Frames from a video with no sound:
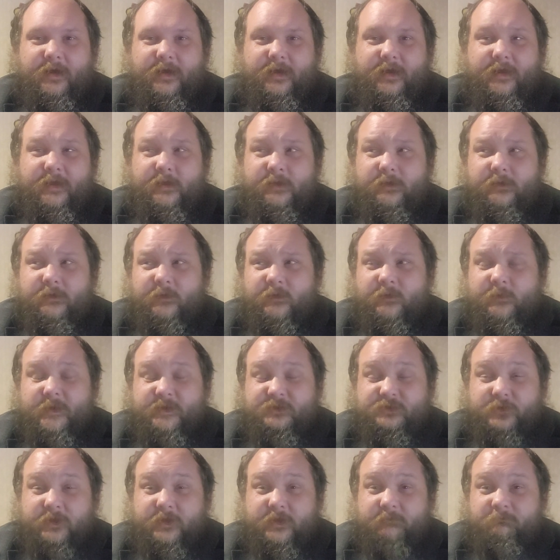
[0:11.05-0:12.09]
in
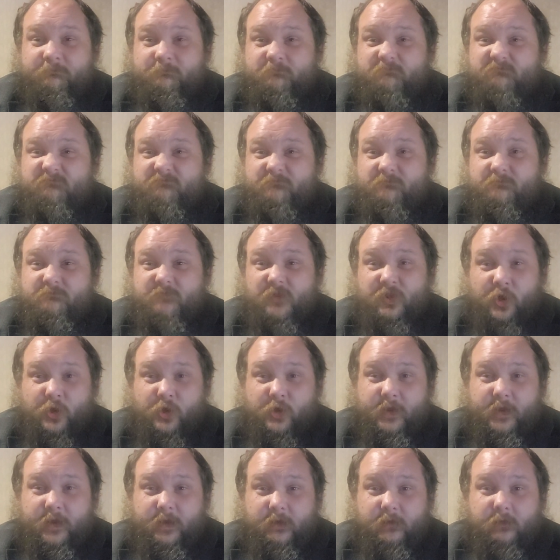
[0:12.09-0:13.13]
especially
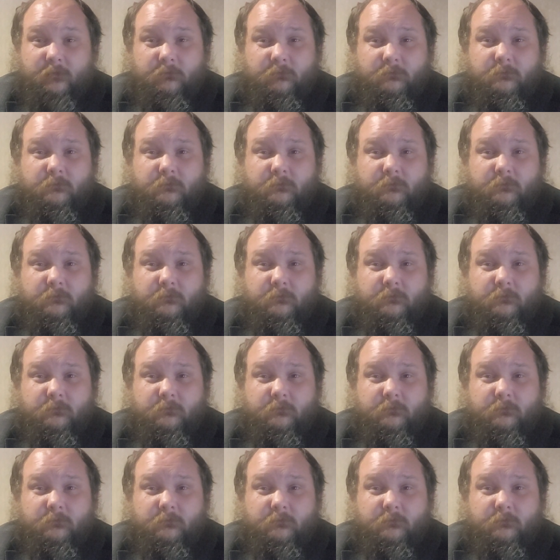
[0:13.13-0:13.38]
learning